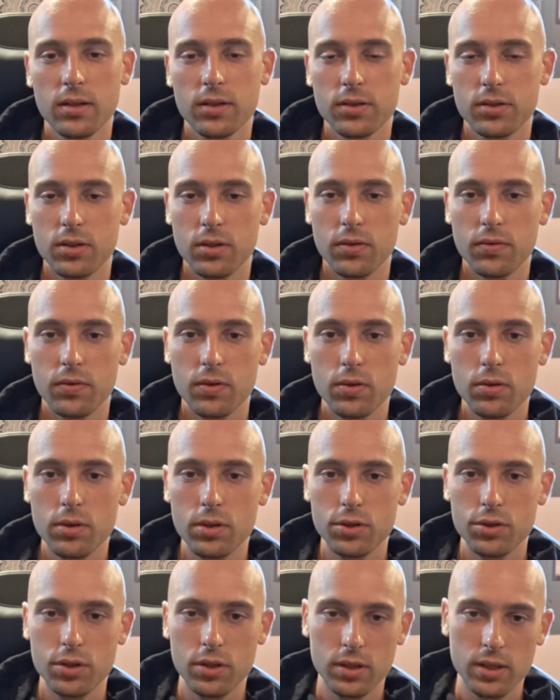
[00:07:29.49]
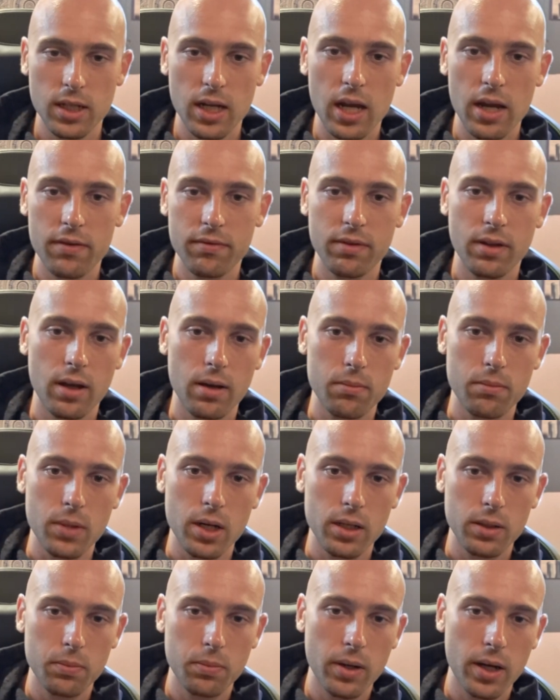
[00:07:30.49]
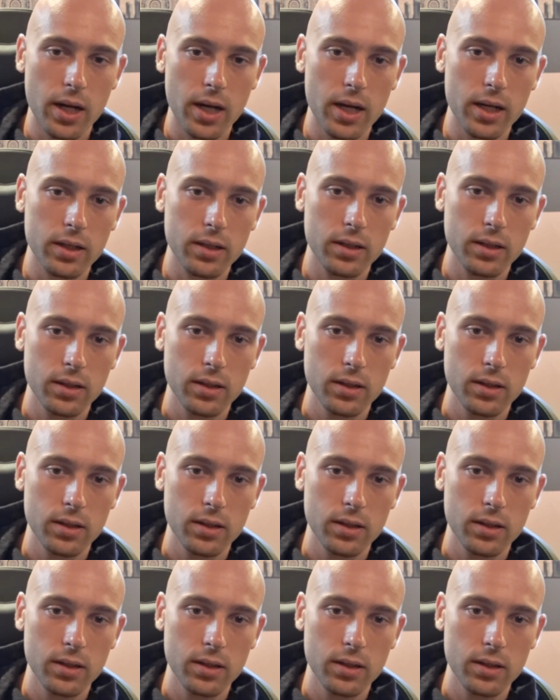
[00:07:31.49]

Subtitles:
So if you can just have that mic pack